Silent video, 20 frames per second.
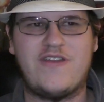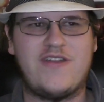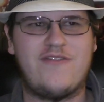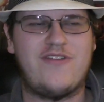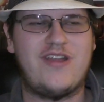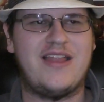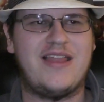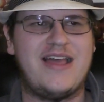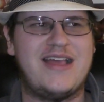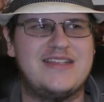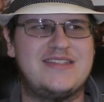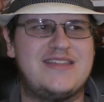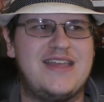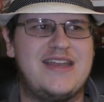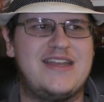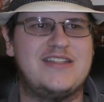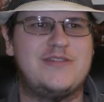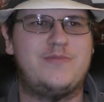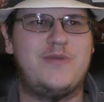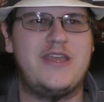realize
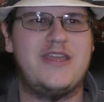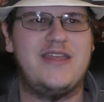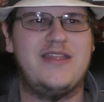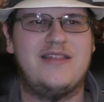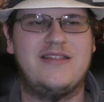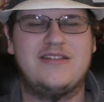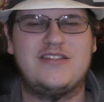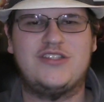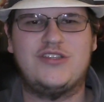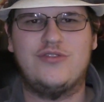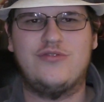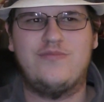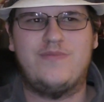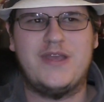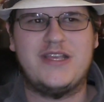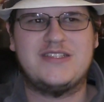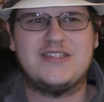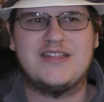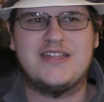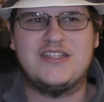that it's to
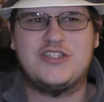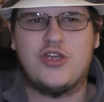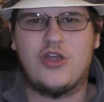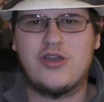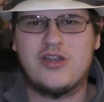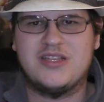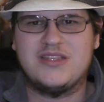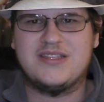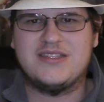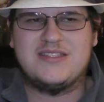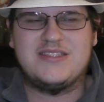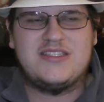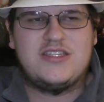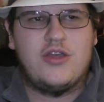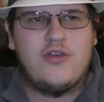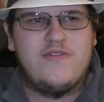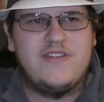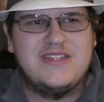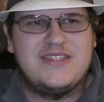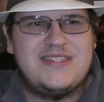basically target the
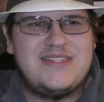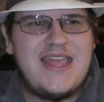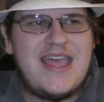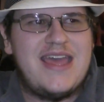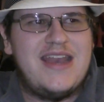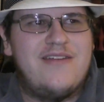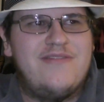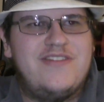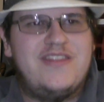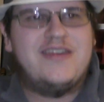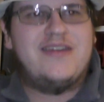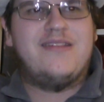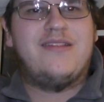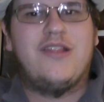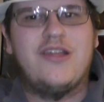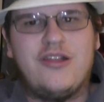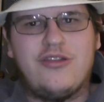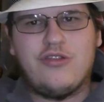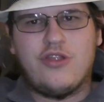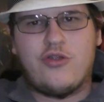stove instead of the
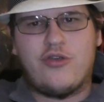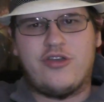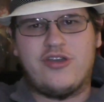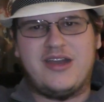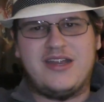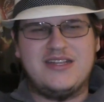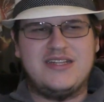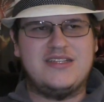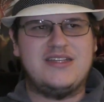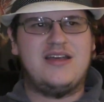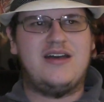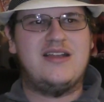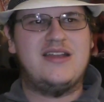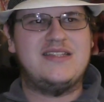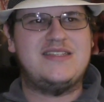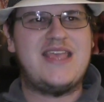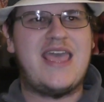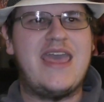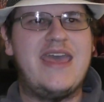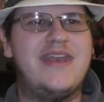little lure on
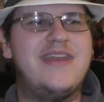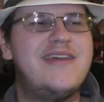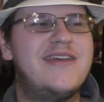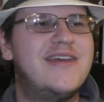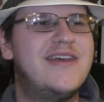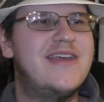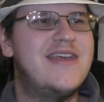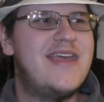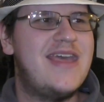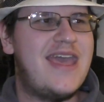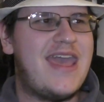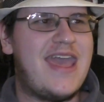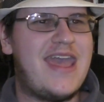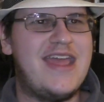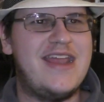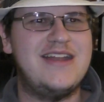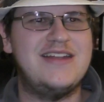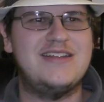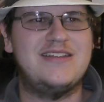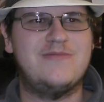its head,
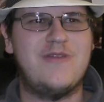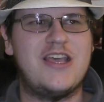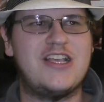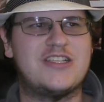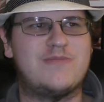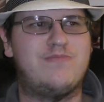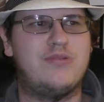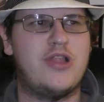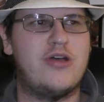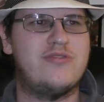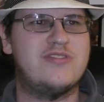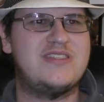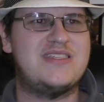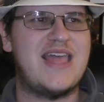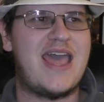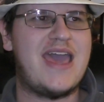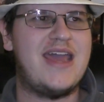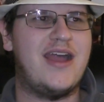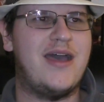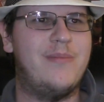and explodes
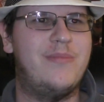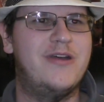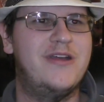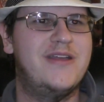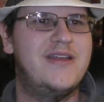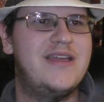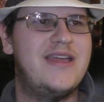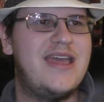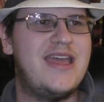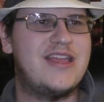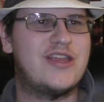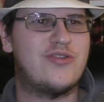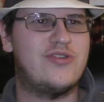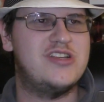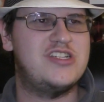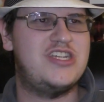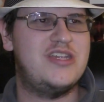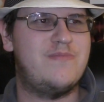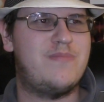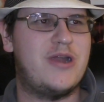that up. And
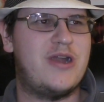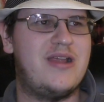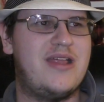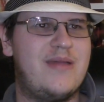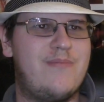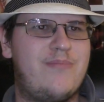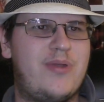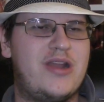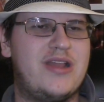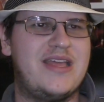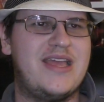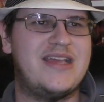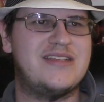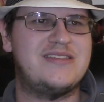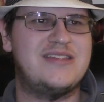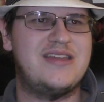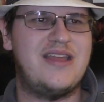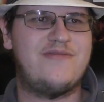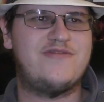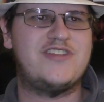Koichi barely has
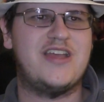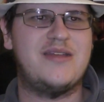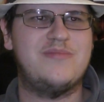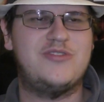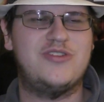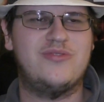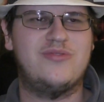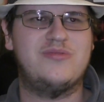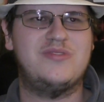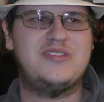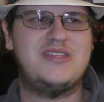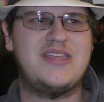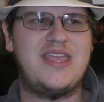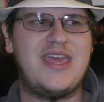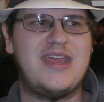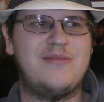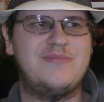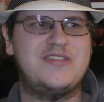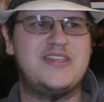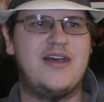enough time to
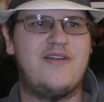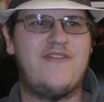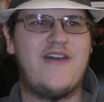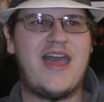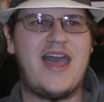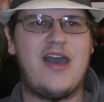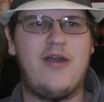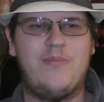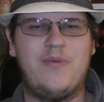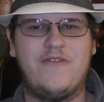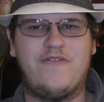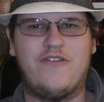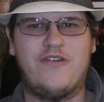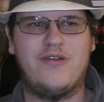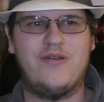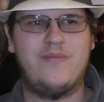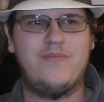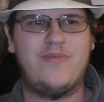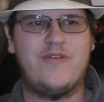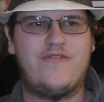get himself out
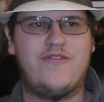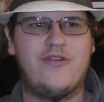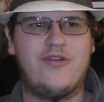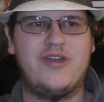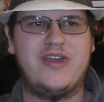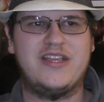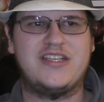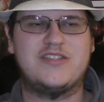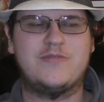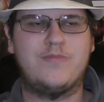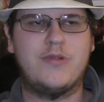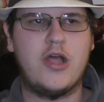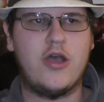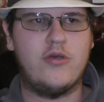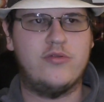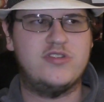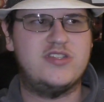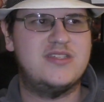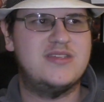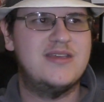before it
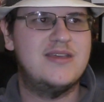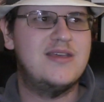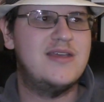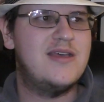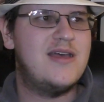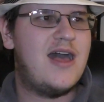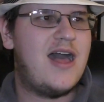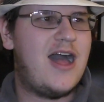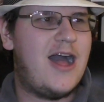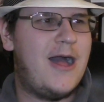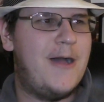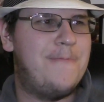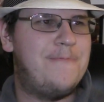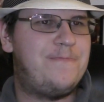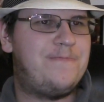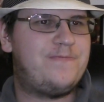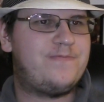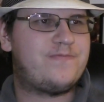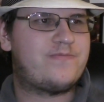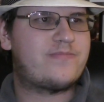explodes. At
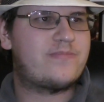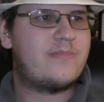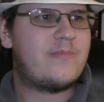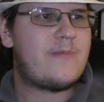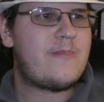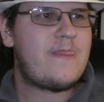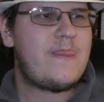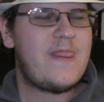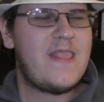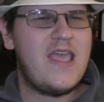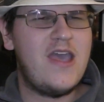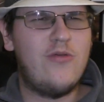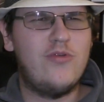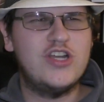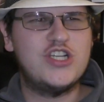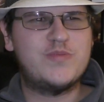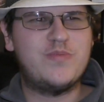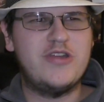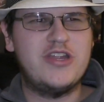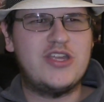
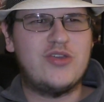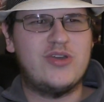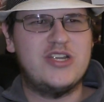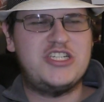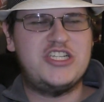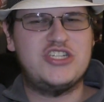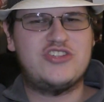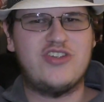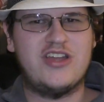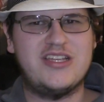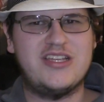which point Koichi